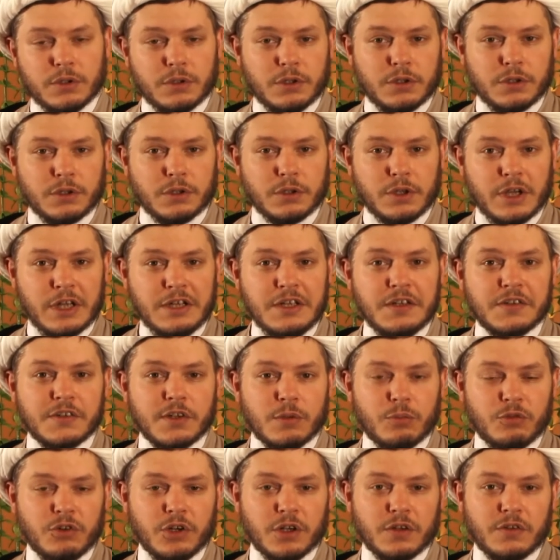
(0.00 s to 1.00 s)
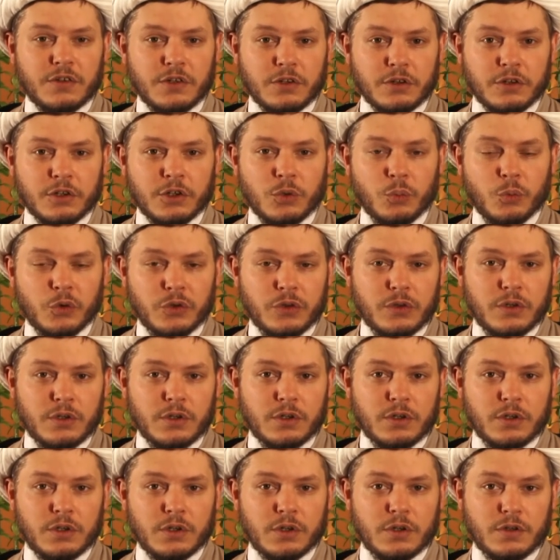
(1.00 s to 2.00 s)
uh, any subject dealing with
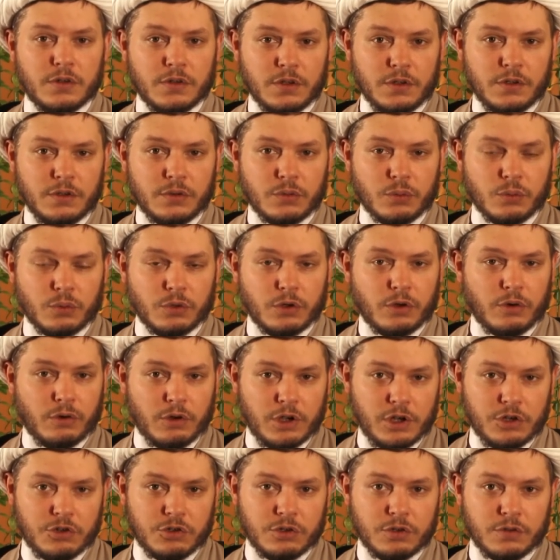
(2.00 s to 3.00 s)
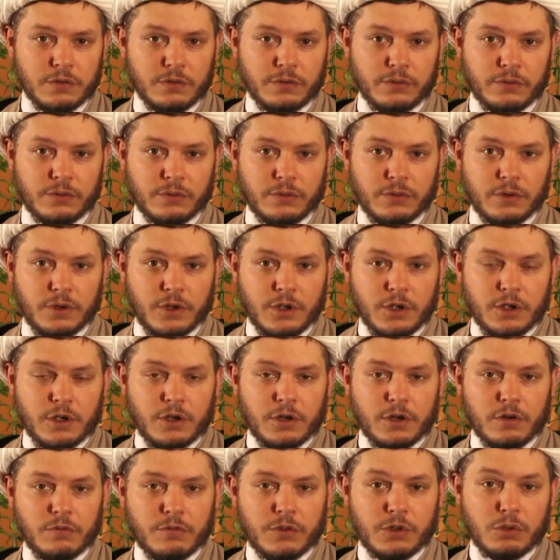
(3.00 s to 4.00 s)
the hadith or narrations
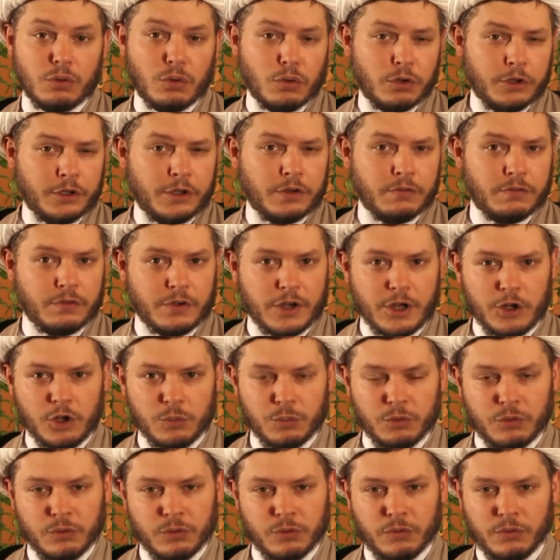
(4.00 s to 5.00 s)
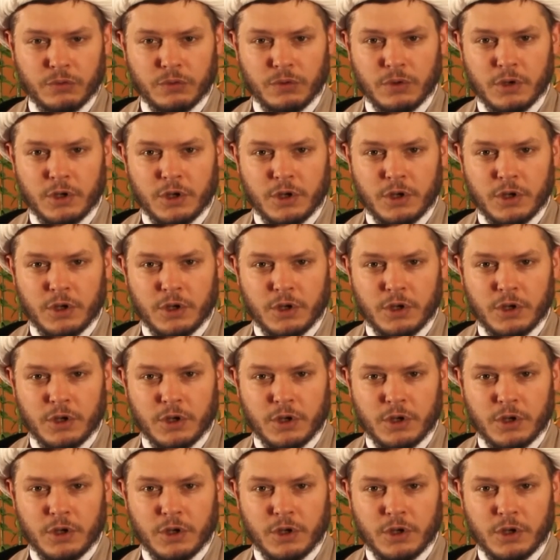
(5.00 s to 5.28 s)
of the holy infallibles,